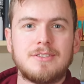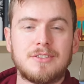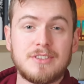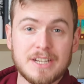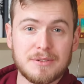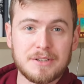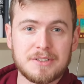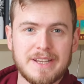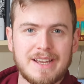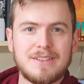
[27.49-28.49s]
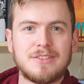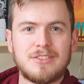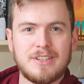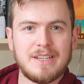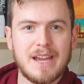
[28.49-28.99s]
So stick around to the end to
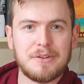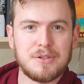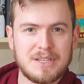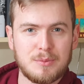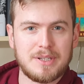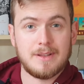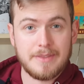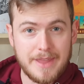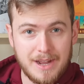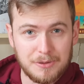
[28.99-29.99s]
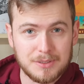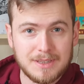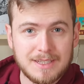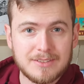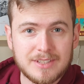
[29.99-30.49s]
see how you can win. Now,
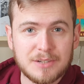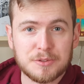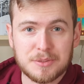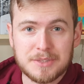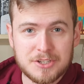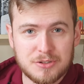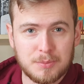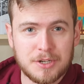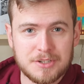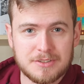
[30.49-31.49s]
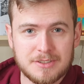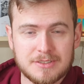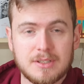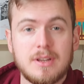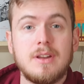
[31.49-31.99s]
let's start with some digital
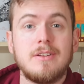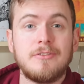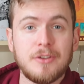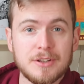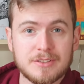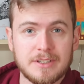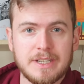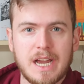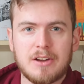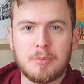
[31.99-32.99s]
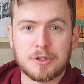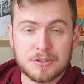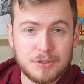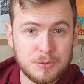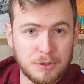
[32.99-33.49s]
purchases. Firstly, I bought
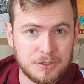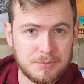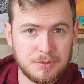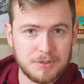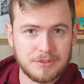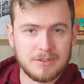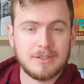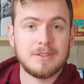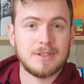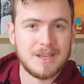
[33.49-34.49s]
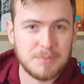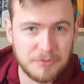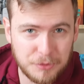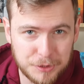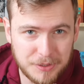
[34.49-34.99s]
two audiobooks. And
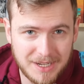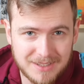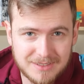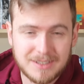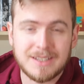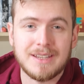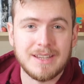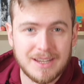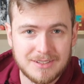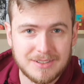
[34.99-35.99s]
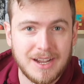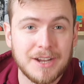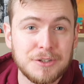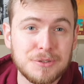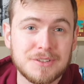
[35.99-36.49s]
before you ask, yes, I
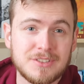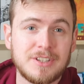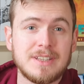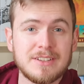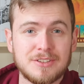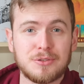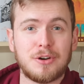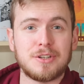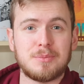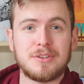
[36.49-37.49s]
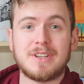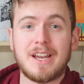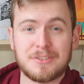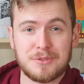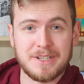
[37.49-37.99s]
do consider listening to audiobooks
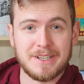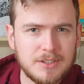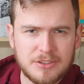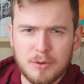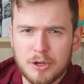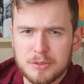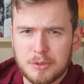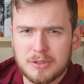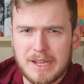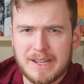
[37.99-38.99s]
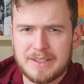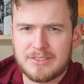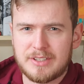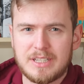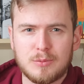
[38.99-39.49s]
as reading. So Audible had a
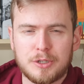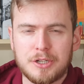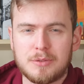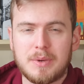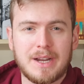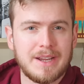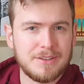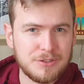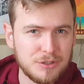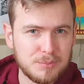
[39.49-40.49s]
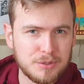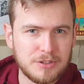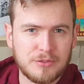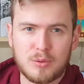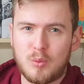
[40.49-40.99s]
sale where you could buy two
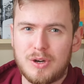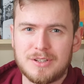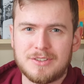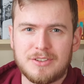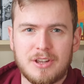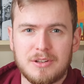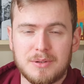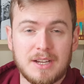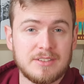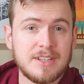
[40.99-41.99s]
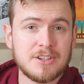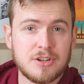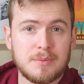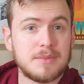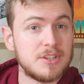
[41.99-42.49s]
books for one, so I snatched
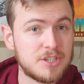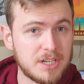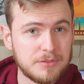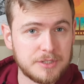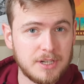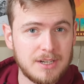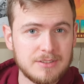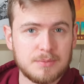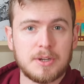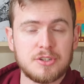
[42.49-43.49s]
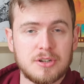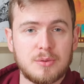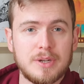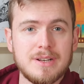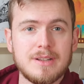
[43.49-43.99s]
up The Shadow of the Gods by John
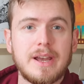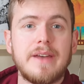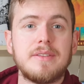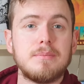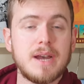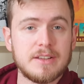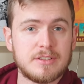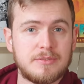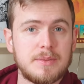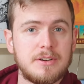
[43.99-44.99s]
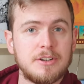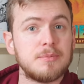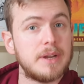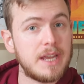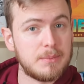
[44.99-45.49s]
Gwynne and The Mask of Mirrors
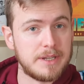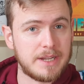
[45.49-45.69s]
by M.A.